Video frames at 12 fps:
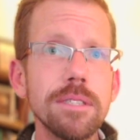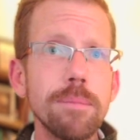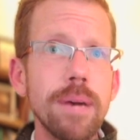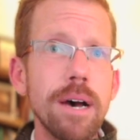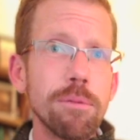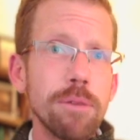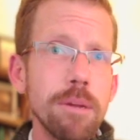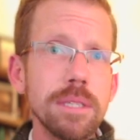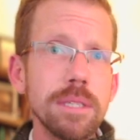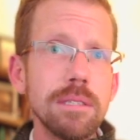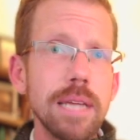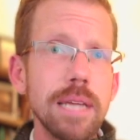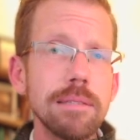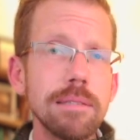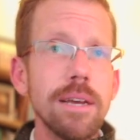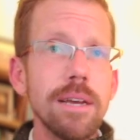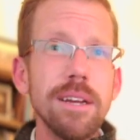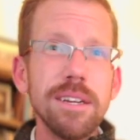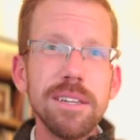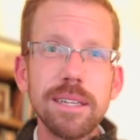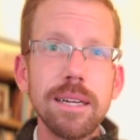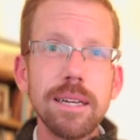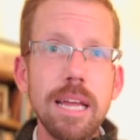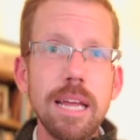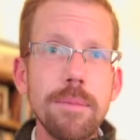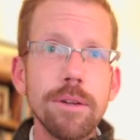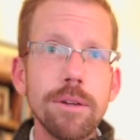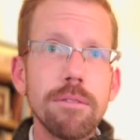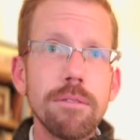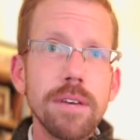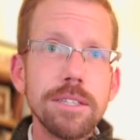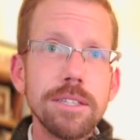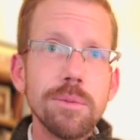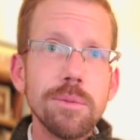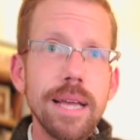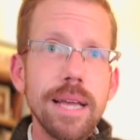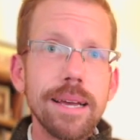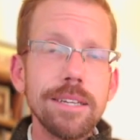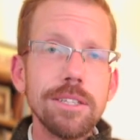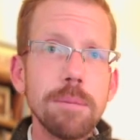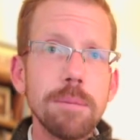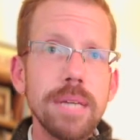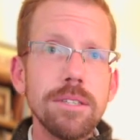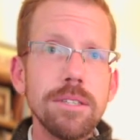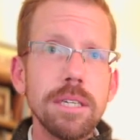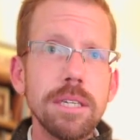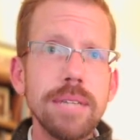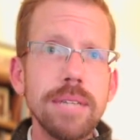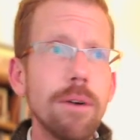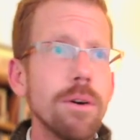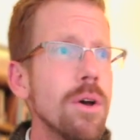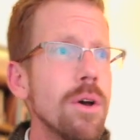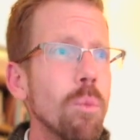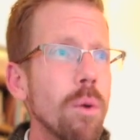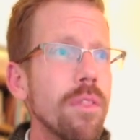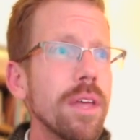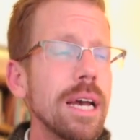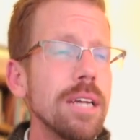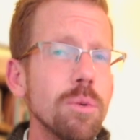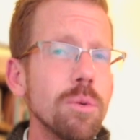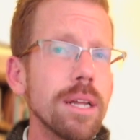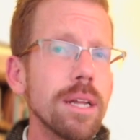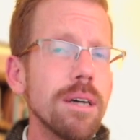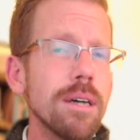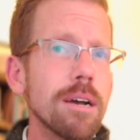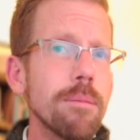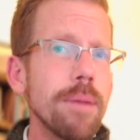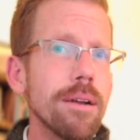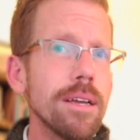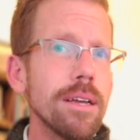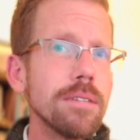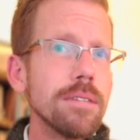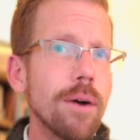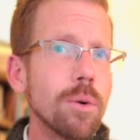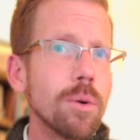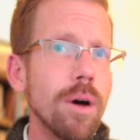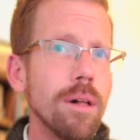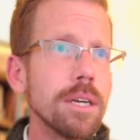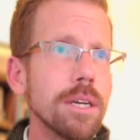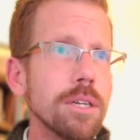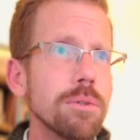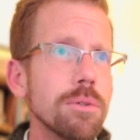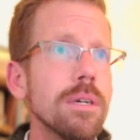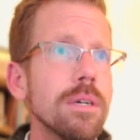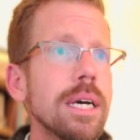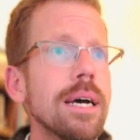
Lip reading: is about 3 business days. You're going to get an email notification when that gets shipped out to you. Now, one thing I do want to talk about is our quality control.